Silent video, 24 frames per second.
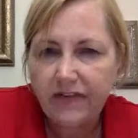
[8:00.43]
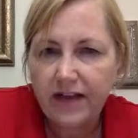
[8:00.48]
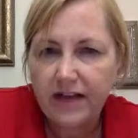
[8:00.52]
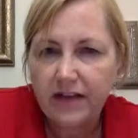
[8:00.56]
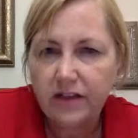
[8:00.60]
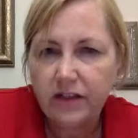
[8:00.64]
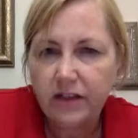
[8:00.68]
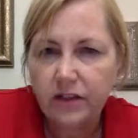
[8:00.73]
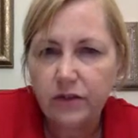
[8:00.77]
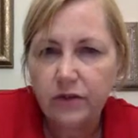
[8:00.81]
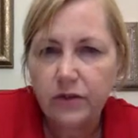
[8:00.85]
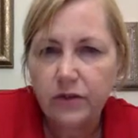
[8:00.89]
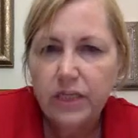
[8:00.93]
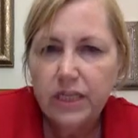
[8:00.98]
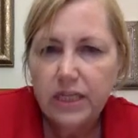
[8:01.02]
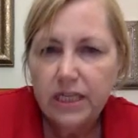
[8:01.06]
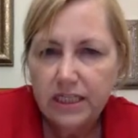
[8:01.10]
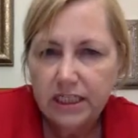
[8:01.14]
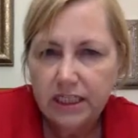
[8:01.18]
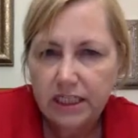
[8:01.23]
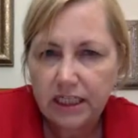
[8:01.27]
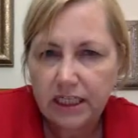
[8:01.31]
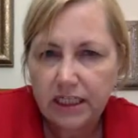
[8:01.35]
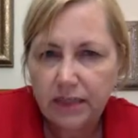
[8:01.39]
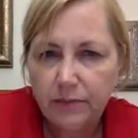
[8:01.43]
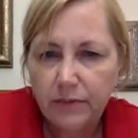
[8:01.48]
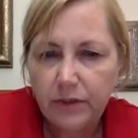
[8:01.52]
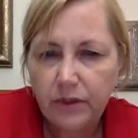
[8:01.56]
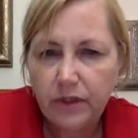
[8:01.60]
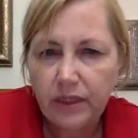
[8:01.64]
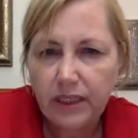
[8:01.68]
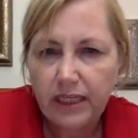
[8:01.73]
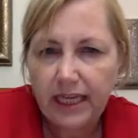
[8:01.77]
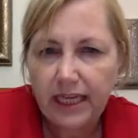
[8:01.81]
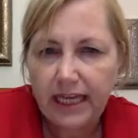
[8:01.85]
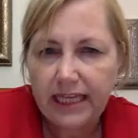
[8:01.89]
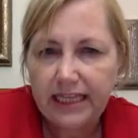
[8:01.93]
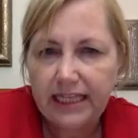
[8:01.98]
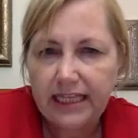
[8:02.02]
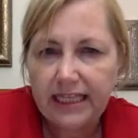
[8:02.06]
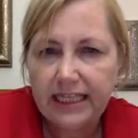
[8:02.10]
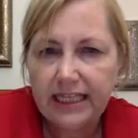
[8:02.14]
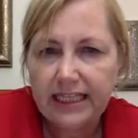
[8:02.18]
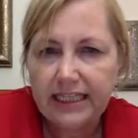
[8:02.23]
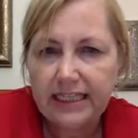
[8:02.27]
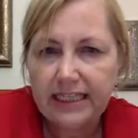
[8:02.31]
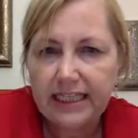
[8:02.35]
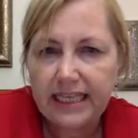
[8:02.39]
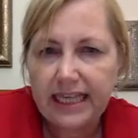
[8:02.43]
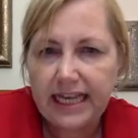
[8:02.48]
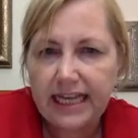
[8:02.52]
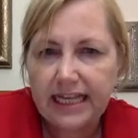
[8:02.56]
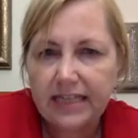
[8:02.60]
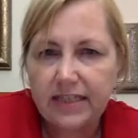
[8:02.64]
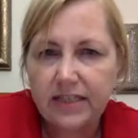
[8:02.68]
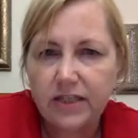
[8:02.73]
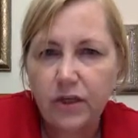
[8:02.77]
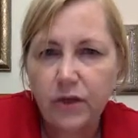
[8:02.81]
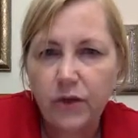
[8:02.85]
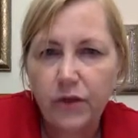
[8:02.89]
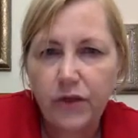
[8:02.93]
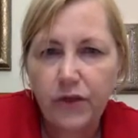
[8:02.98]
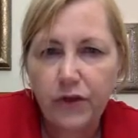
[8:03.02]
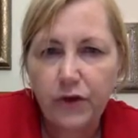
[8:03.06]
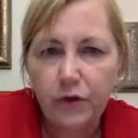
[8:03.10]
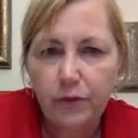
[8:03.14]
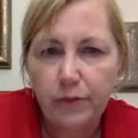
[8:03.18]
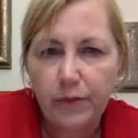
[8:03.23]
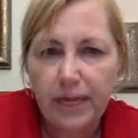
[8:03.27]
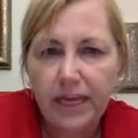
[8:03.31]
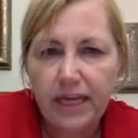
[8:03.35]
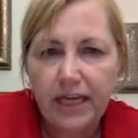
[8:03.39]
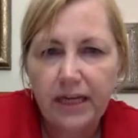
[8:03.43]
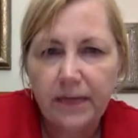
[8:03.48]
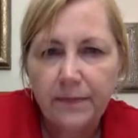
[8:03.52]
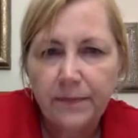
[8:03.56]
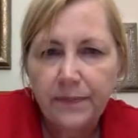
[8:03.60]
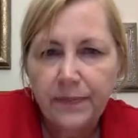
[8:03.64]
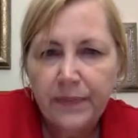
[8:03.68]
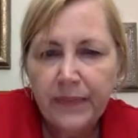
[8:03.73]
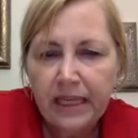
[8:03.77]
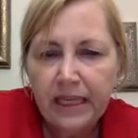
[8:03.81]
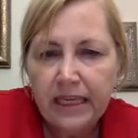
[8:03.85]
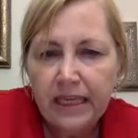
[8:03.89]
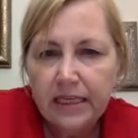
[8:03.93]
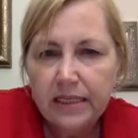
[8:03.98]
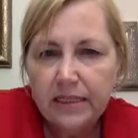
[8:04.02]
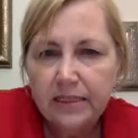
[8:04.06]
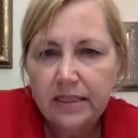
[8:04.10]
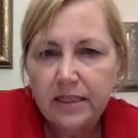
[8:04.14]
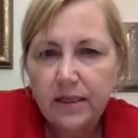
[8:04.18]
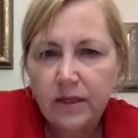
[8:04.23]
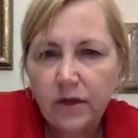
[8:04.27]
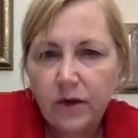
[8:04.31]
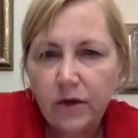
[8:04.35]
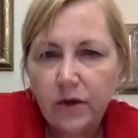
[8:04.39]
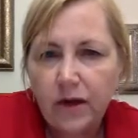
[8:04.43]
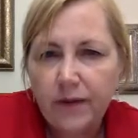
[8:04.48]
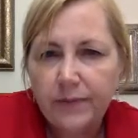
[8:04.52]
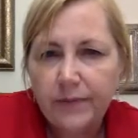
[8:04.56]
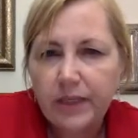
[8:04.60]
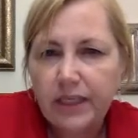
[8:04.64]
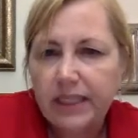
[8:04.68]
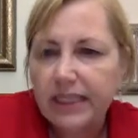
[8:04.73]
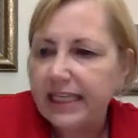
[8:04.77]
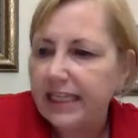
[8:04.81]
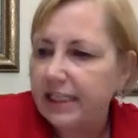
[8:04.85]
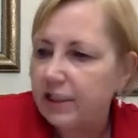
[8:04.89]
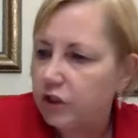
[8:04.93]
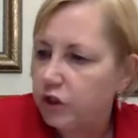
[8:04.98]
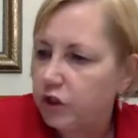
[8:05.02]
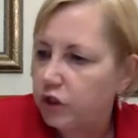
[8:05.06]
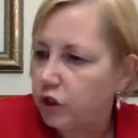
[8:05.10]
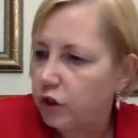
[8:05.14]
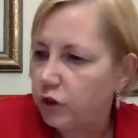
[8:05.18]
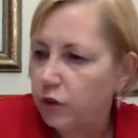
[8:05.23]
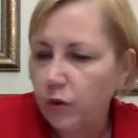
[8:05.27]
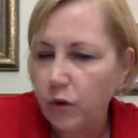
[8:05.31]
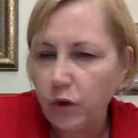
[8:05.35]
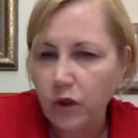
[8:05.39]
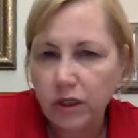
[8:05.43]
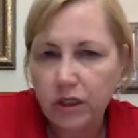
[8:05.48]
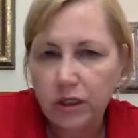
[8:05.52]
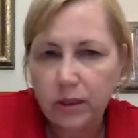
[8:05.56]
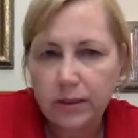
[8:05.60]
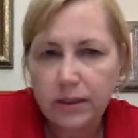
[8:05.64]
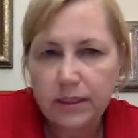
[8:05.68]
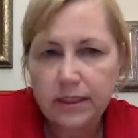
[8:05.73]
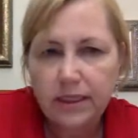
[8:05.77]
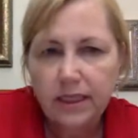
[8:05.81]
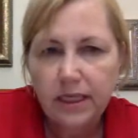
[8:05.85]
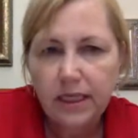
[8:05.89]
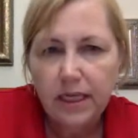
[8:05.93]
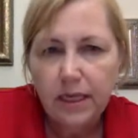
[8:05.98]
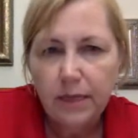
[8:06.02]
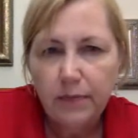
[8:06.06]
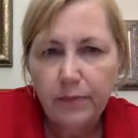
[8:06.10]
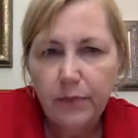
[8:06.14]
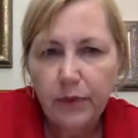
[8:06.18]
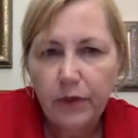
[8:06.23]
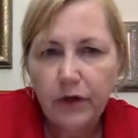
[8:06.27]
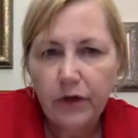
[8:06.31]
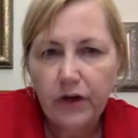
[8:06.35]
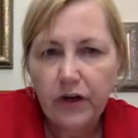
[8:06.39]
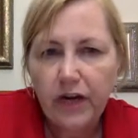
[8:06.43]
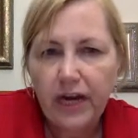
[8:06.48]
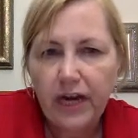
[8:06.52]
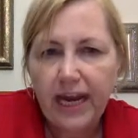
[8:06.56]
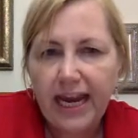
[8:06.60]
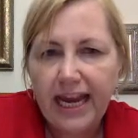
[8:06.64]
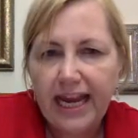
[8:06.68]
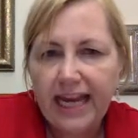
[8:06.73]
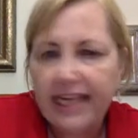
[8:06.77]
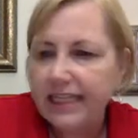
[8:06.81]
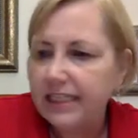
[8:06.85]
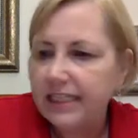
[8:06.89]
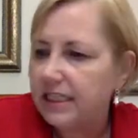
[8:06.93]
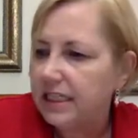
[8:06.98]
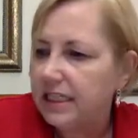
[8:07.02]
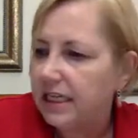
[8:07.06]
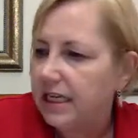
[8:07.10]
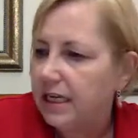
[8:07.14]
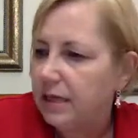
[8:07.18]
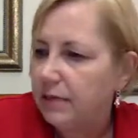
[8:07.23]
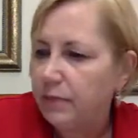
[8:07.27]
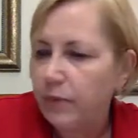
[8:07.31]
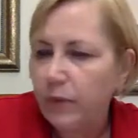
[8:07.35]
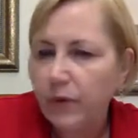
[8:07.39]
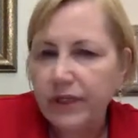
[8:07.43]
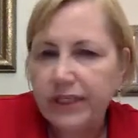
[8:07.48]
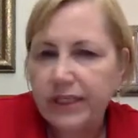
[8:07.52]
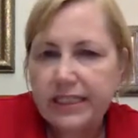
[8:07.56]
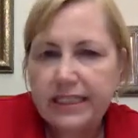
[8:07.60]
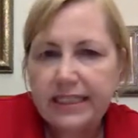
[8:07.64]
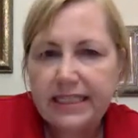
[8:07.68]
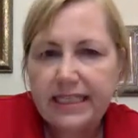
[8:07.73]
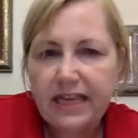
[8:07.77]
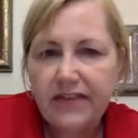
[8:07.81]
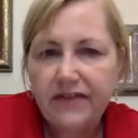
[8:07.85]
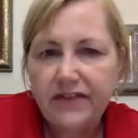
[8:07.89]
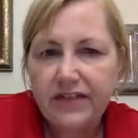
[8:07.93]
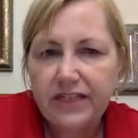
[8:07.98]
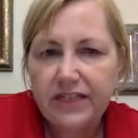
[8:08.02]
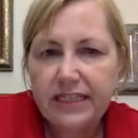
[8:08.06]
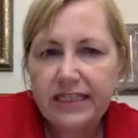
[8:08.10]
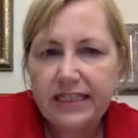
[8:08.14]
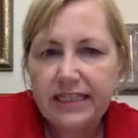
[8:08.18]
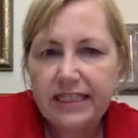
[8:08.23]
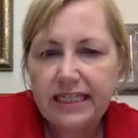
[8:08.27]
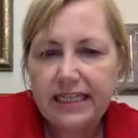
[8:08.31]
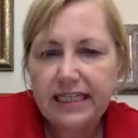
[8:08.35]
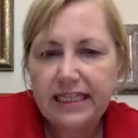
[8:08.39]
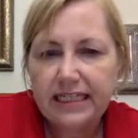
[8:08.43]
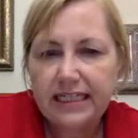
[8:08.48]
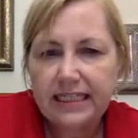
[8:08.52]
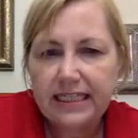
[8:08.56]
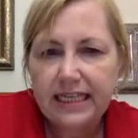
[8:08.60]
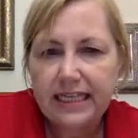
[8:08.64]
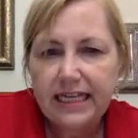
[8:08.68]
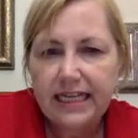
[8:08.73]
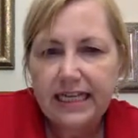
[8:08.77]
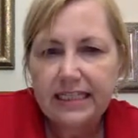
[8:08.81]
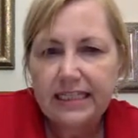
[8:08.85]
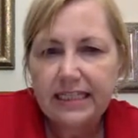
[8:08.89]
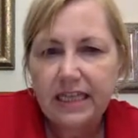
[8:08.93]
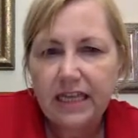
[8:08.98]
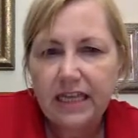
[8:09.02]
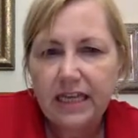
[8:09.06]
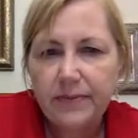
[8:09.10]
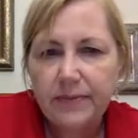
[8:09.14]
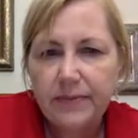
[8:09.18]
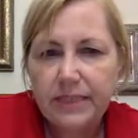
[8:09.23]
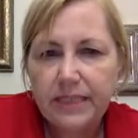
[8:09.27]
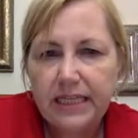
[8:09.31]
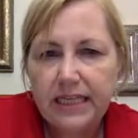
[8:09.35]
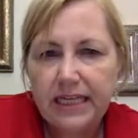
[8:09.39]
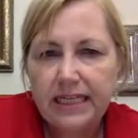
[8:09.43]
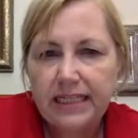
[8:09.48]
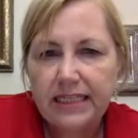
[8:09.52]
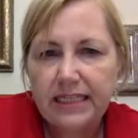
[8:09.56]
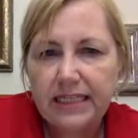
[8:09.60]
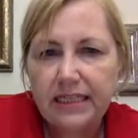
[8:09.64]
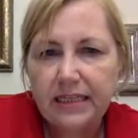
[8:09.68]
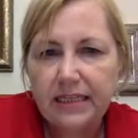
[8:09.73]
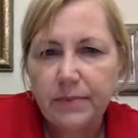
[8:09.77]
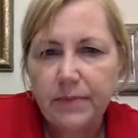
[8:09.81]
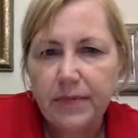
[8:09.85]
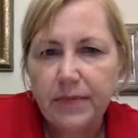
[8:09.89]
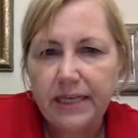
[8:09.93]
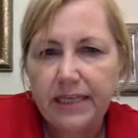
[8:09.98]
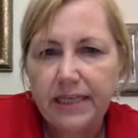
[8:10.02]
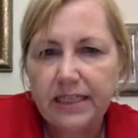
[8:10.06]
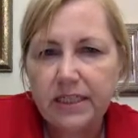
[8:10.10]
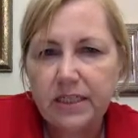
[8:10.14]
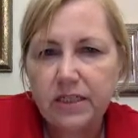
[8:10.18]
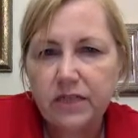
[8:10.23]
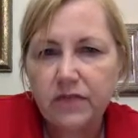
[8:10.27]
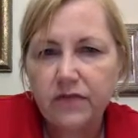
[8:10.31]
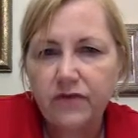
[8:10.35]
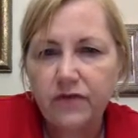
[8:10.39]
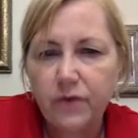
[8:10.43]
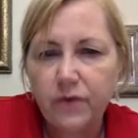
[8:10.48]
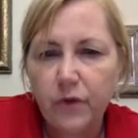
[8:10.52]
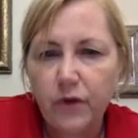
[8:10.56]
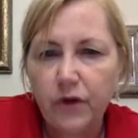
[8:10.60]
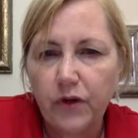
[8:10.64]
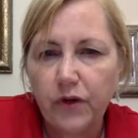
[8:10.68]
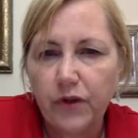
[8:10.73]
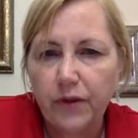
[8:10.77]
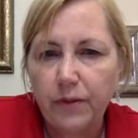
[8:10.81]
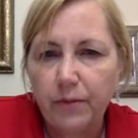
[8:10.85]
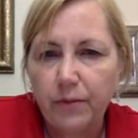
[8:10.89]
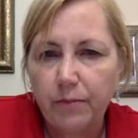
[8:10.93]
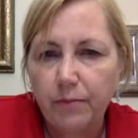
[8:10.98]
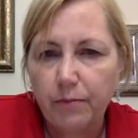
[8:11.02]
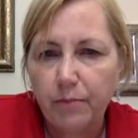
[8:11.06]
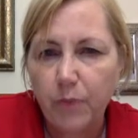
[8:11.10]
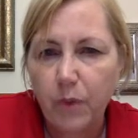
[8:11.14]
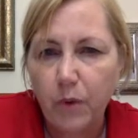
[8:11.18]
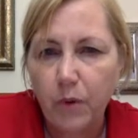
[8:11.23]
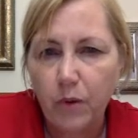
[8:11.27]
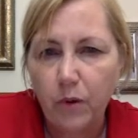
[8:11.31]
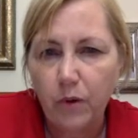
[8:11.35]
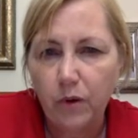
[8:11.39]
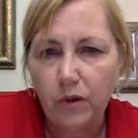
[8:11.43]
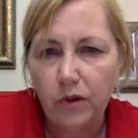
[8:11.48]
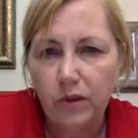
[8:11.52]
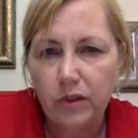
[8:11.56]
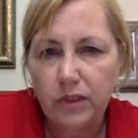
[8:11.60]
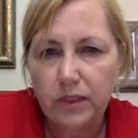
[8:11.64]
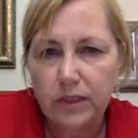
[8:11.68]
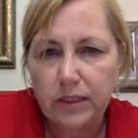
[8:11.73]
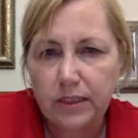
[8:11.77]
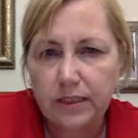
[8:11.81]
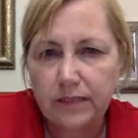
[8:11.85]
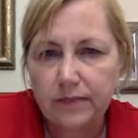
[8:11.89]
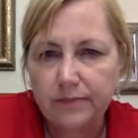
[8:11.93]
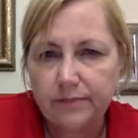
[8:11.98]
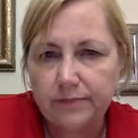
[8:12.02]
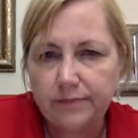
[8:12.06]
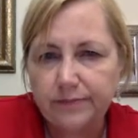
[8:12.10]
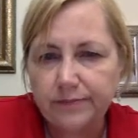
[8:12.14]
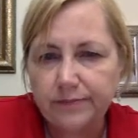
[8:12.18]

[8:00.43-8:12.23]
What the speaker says: value to communicate that it's exothermic. So I'm going to get joules per 8.76 times 10 to the minus 4th moles.